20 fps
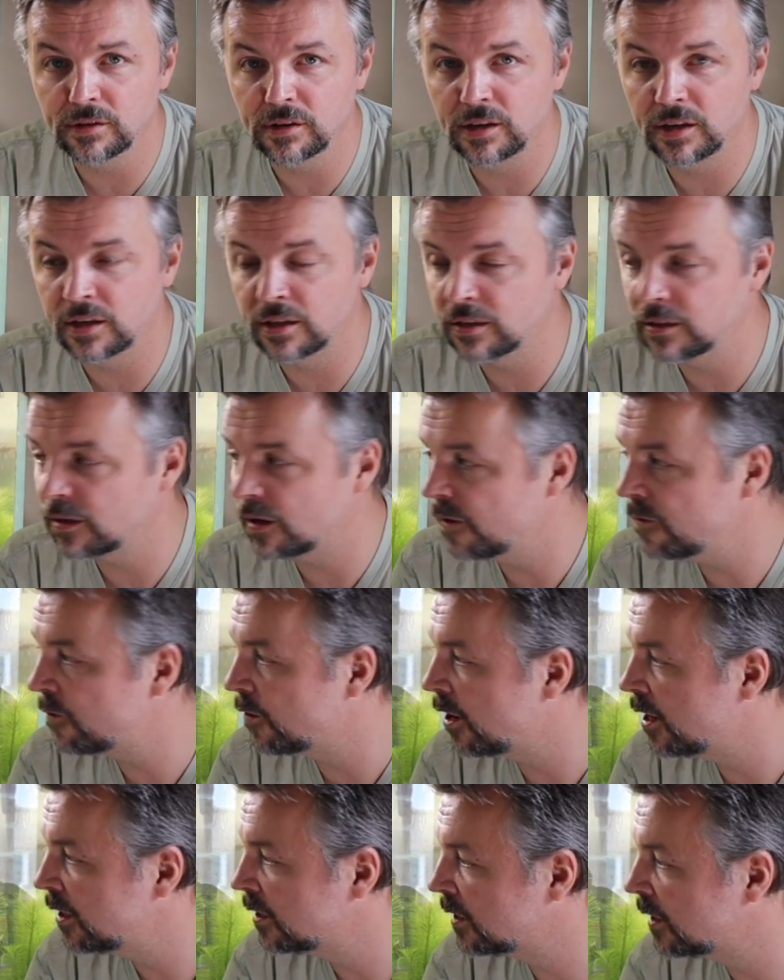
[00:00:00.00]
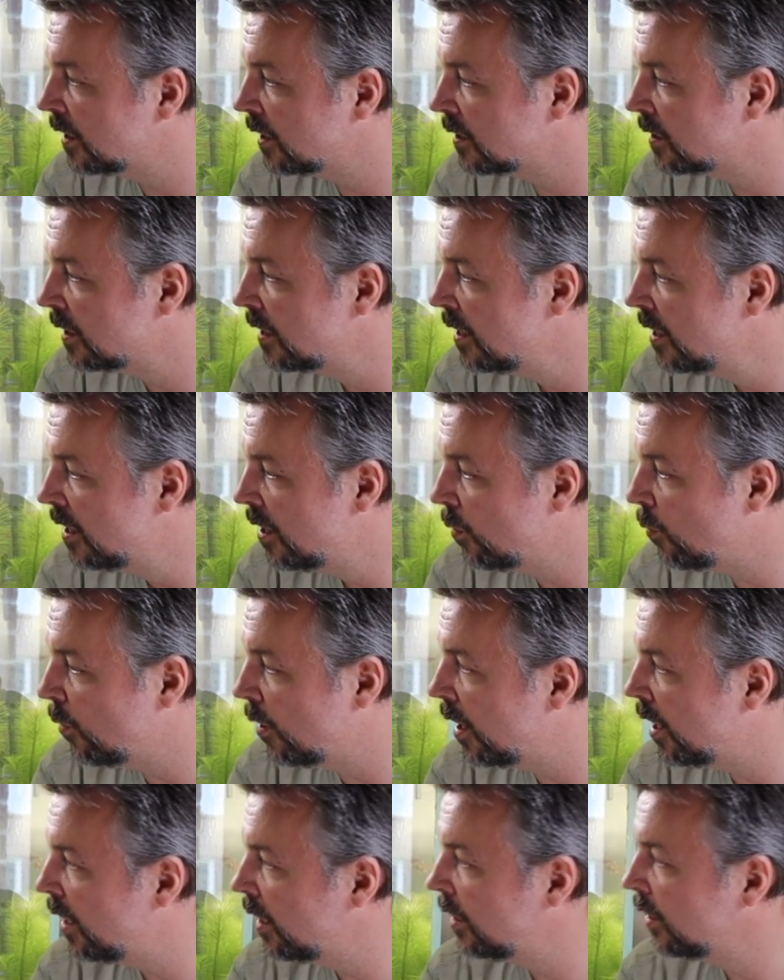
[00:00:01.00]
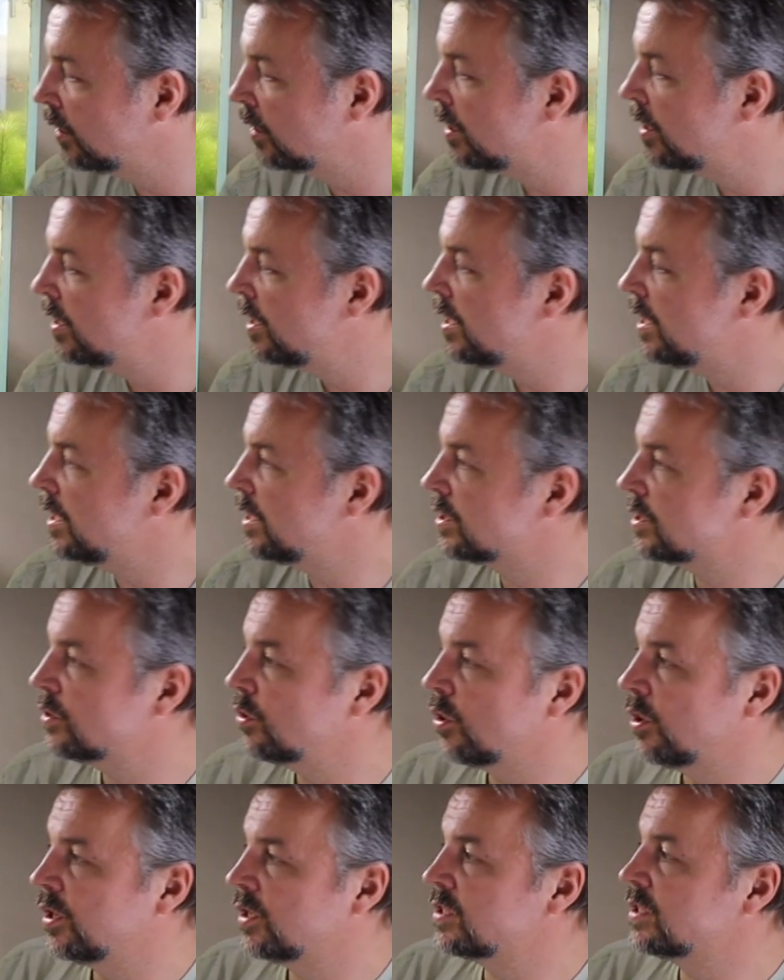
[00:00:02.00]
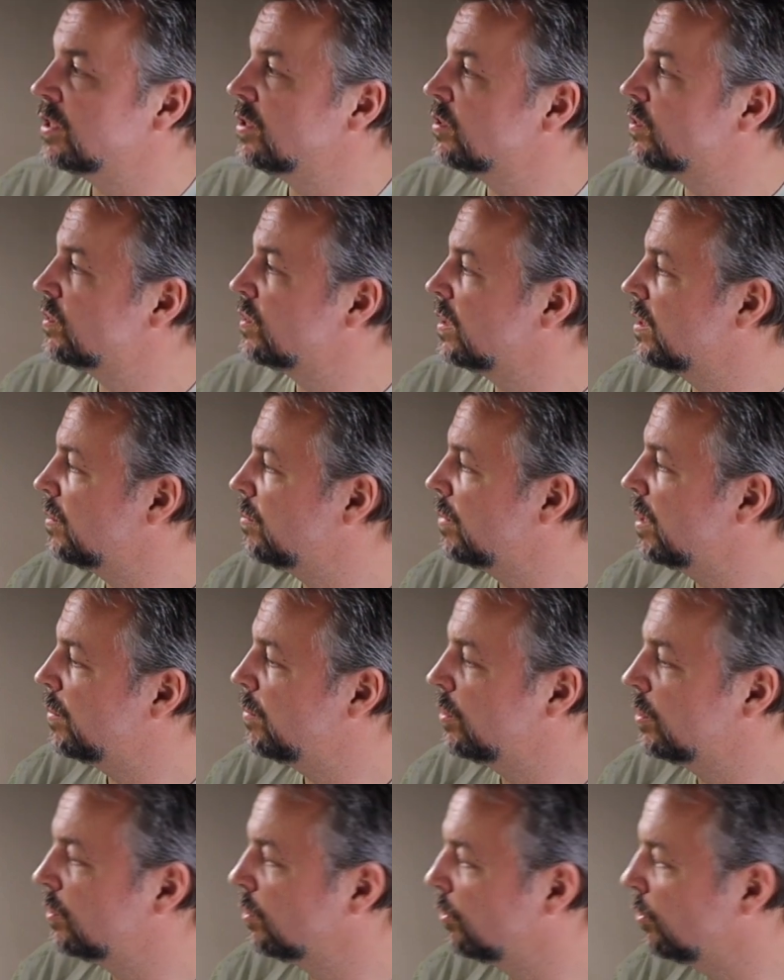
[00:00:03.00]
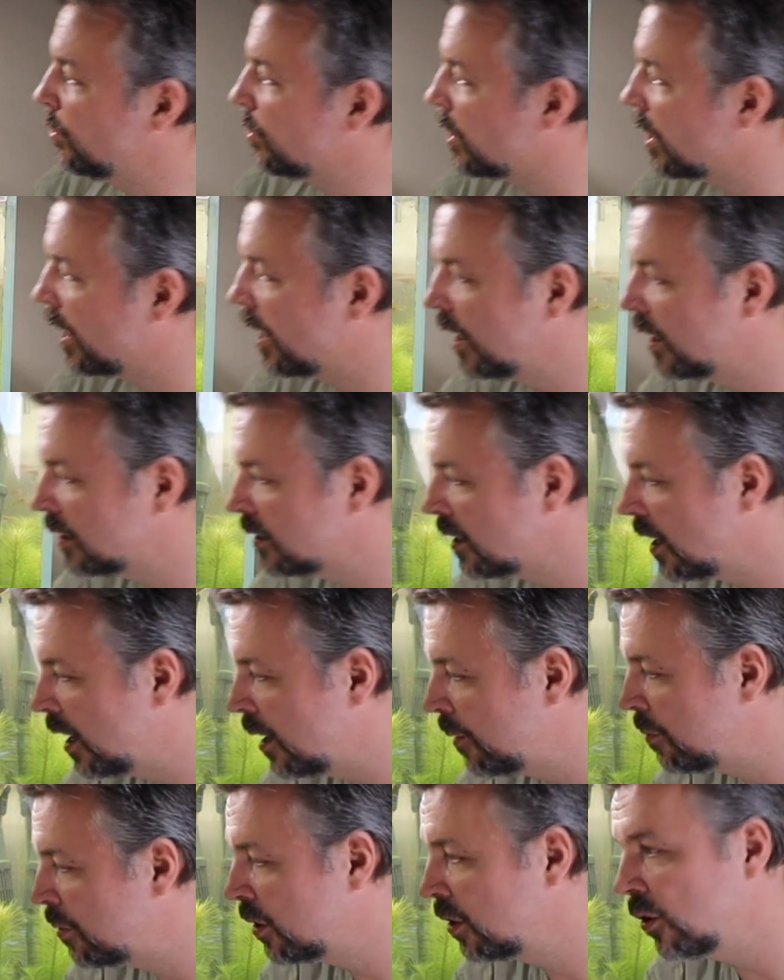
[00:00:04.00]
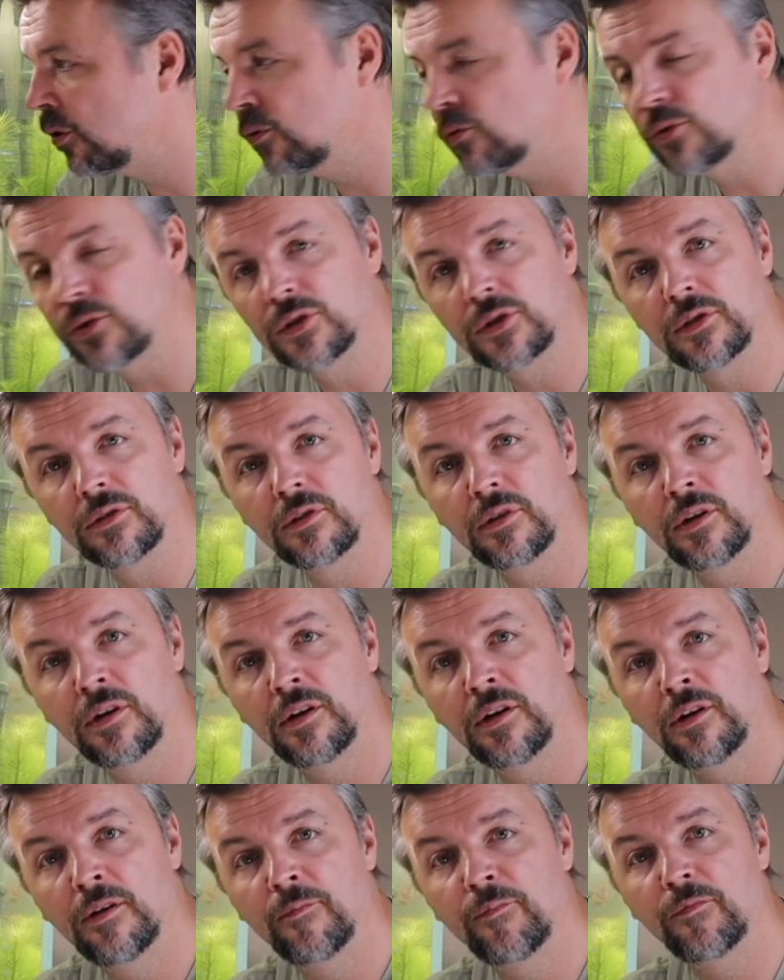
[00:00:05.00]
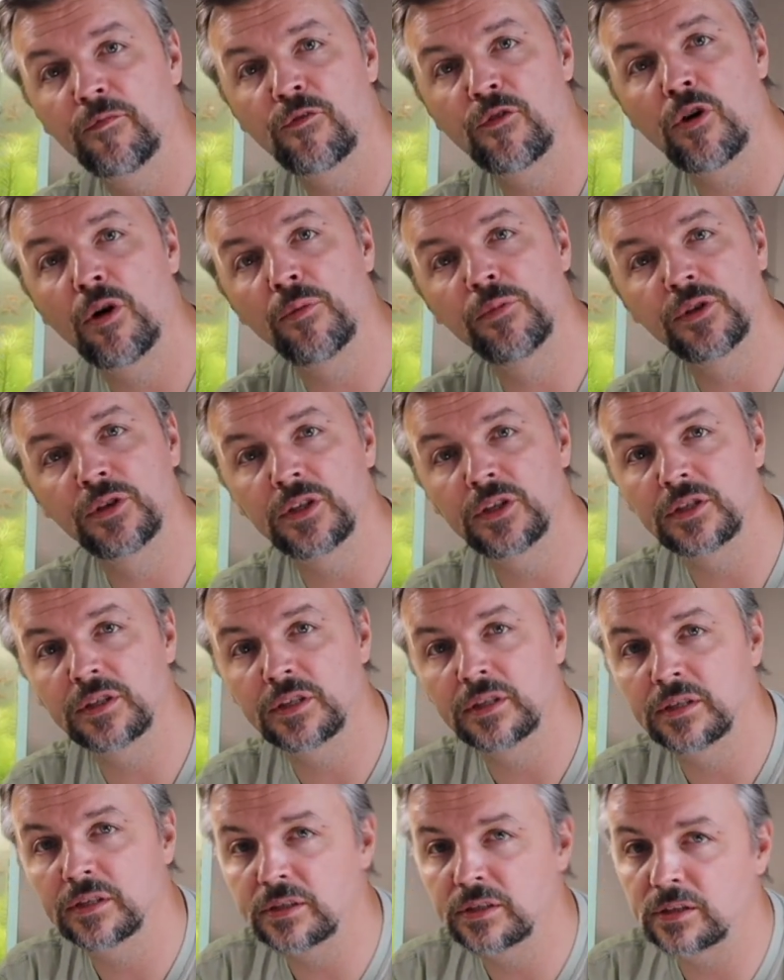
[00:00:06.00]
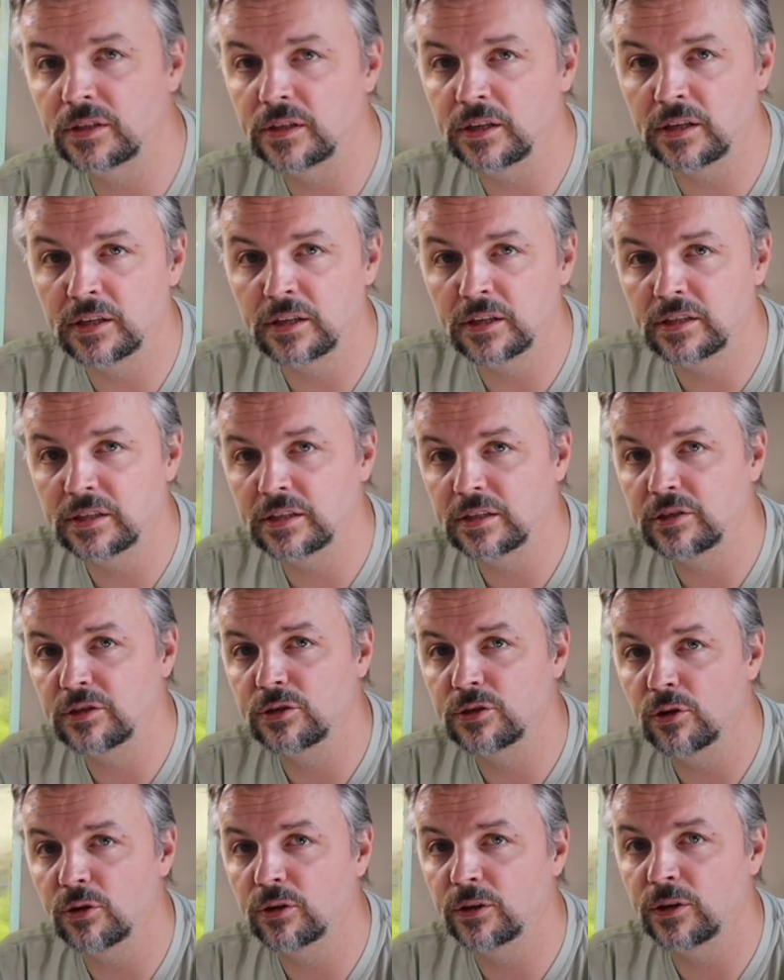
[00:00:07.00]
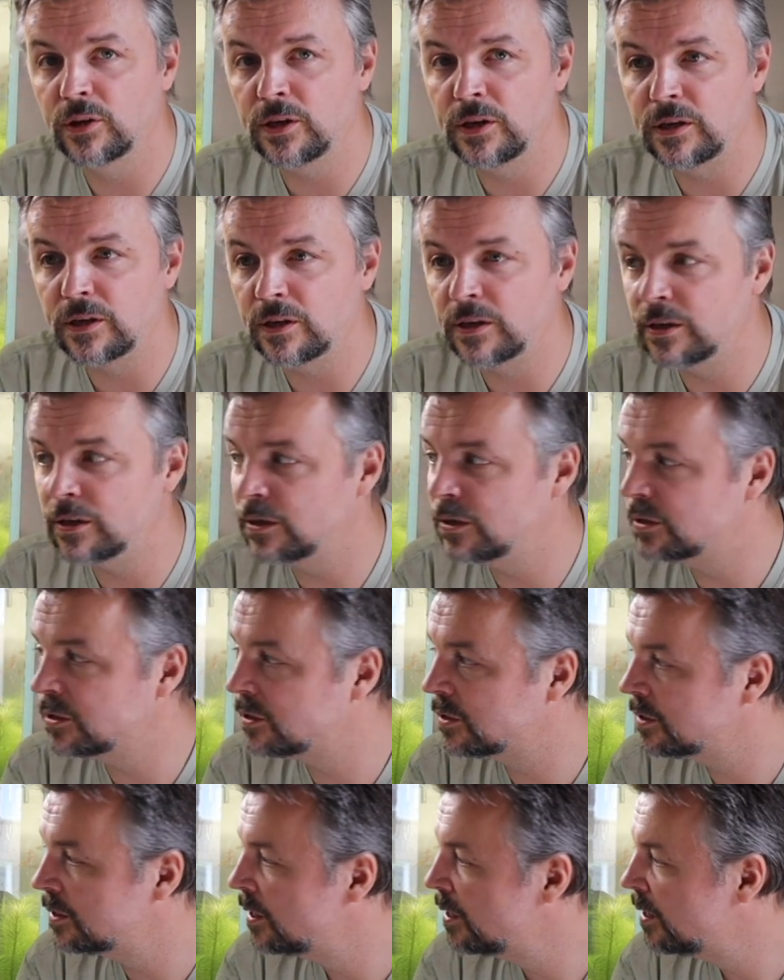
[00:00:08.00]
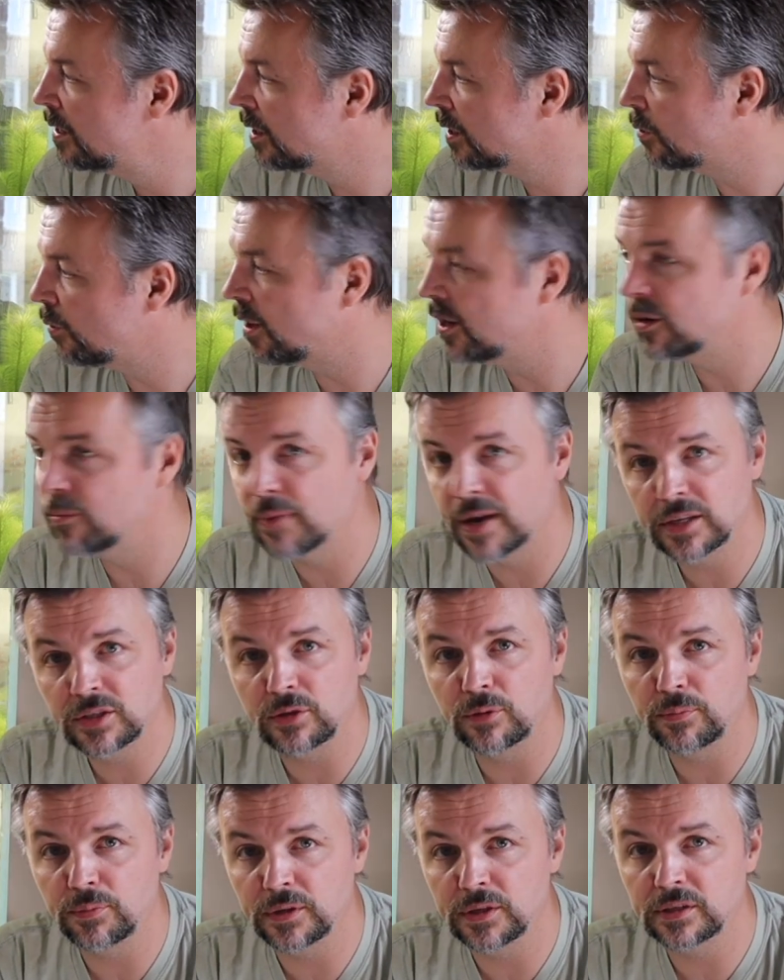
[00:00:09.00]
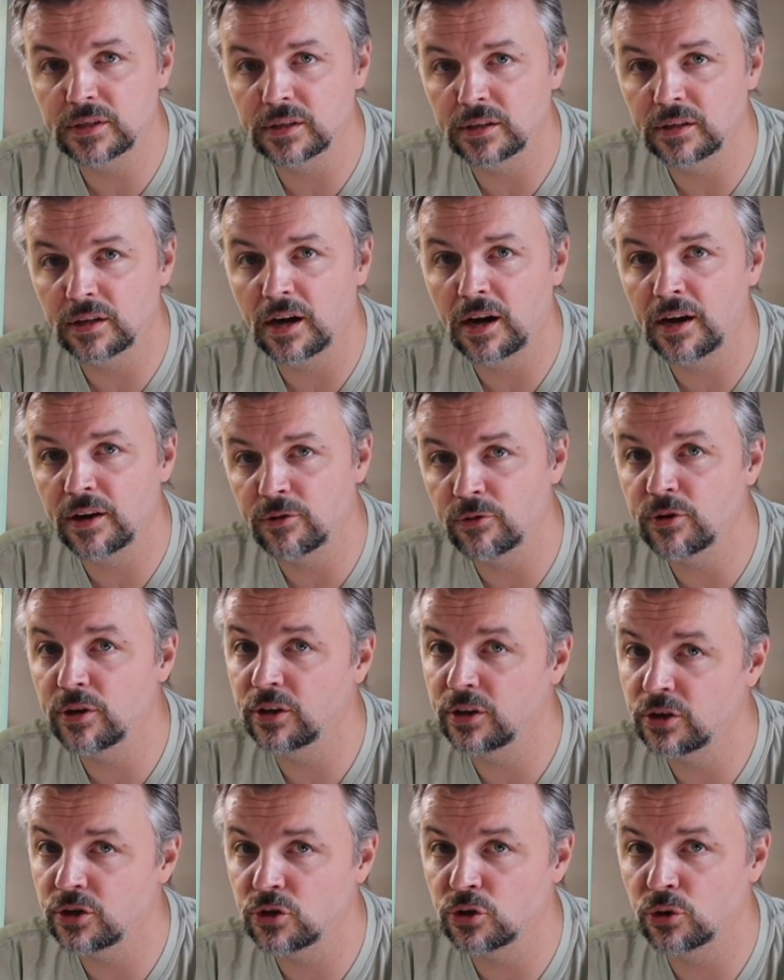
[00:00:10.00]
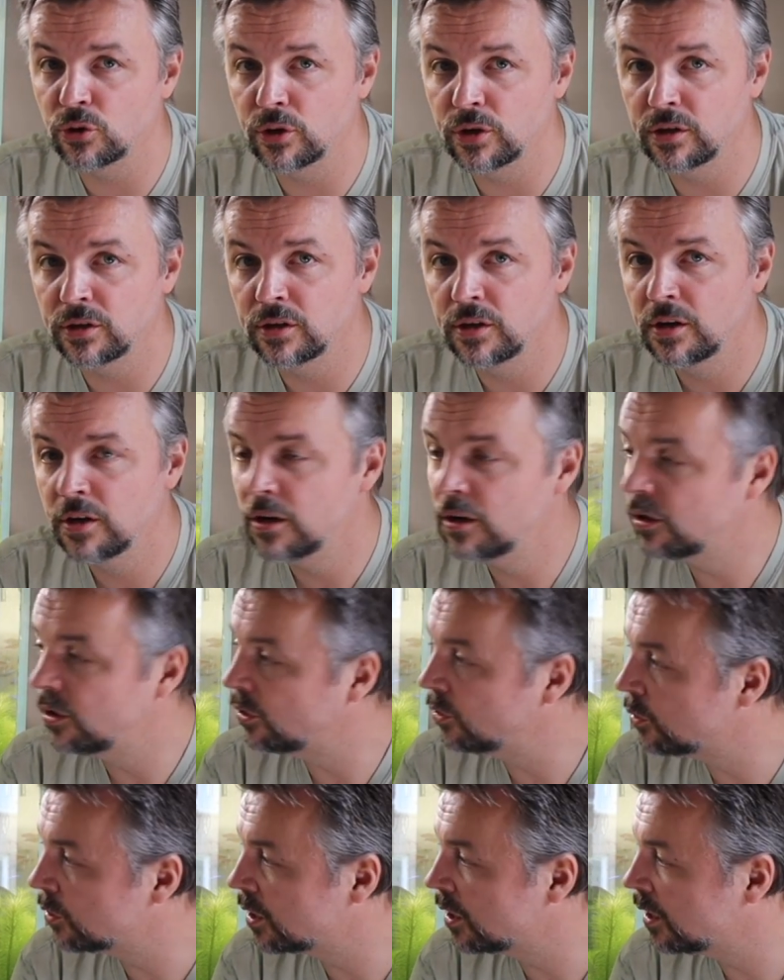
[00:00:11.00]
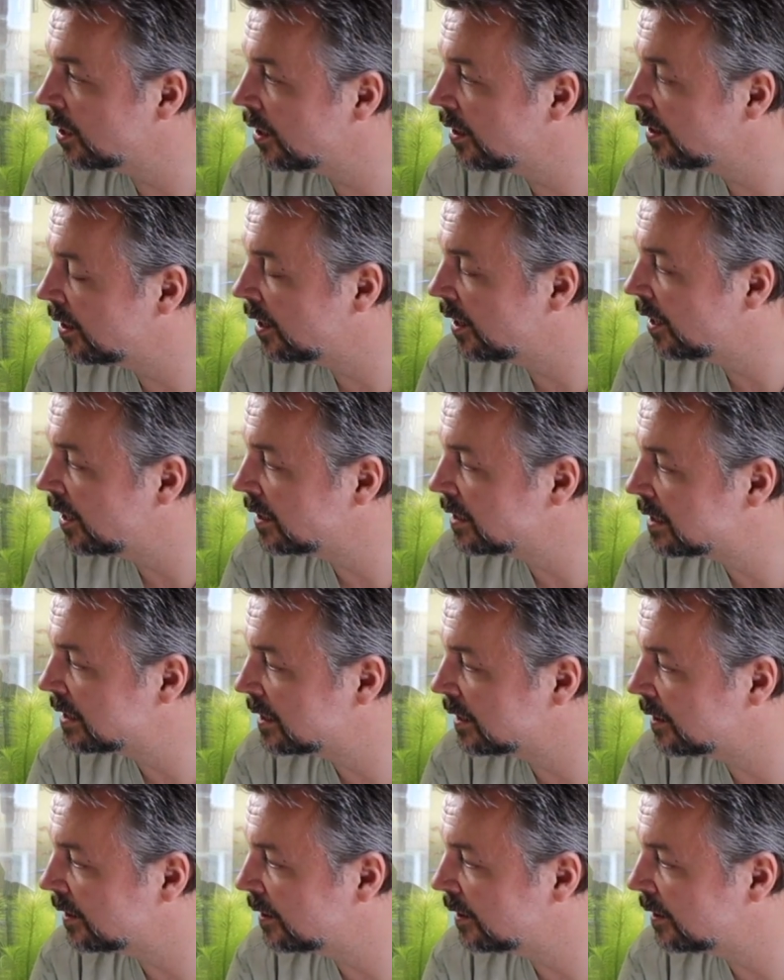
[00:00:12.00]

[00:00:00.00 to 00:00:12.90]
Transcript: And I find that while it's not as interesting maybe to look at up close, from the distance, it certainly is quite a masterpiece, and I really enjoy looking at